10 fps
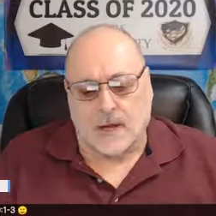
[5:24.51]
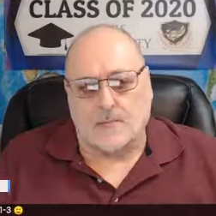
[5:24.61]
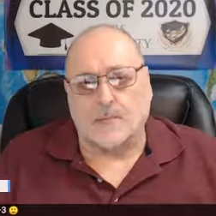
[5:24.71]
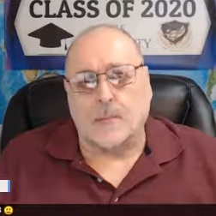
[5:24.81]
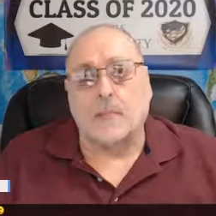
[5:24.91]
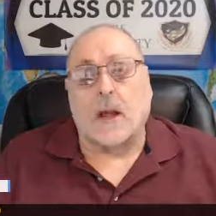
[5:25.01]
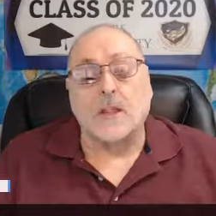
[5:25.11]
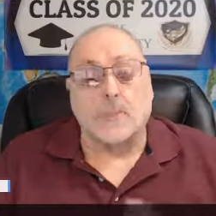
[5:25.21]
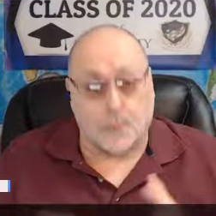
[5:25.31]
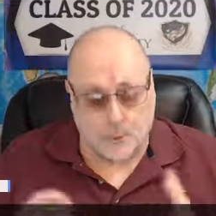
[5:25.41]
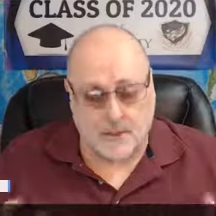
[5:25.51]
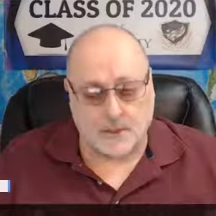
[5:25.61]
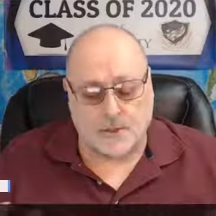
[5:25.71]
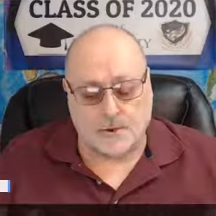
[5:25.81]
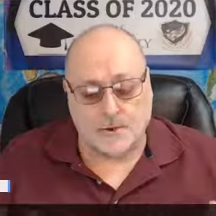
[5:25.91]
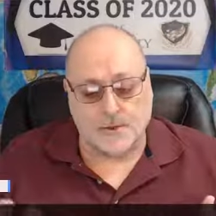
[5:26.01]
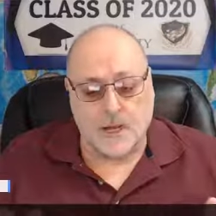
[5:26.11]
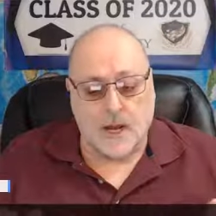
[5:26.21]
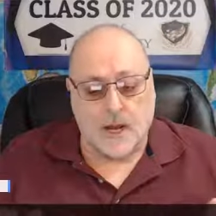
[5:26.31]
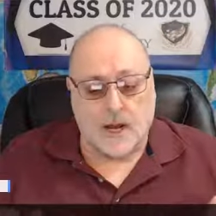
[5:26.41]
um, by the printers,